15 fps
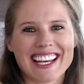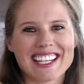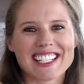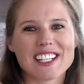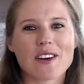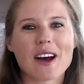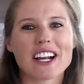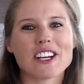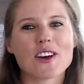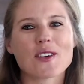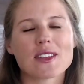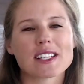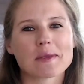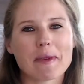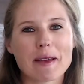So I know
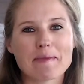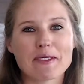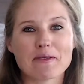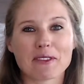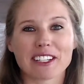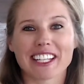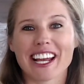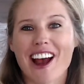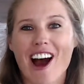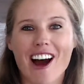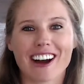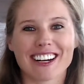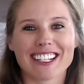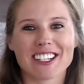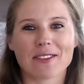this might be really
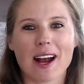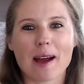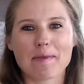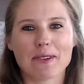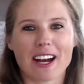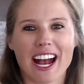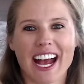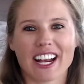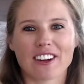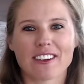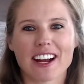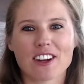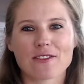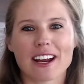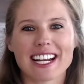hard to wrap your head
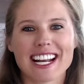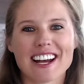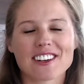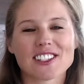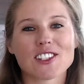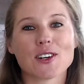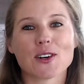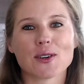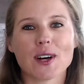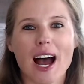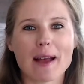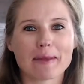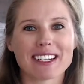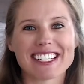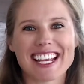around right now, so
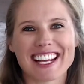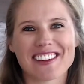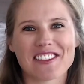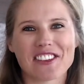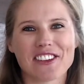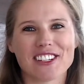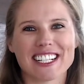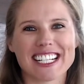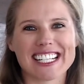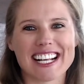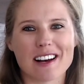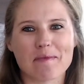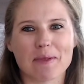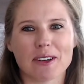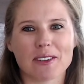I'm going to take you through an
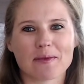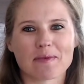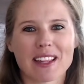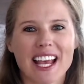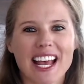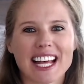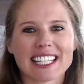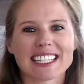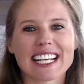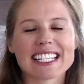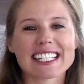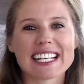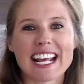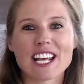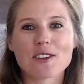example. Let's
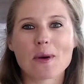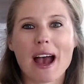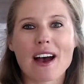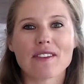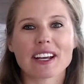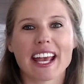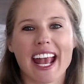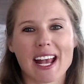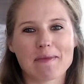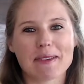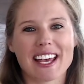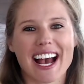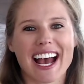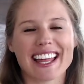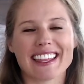say you have a
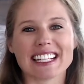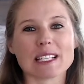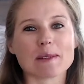KPI that's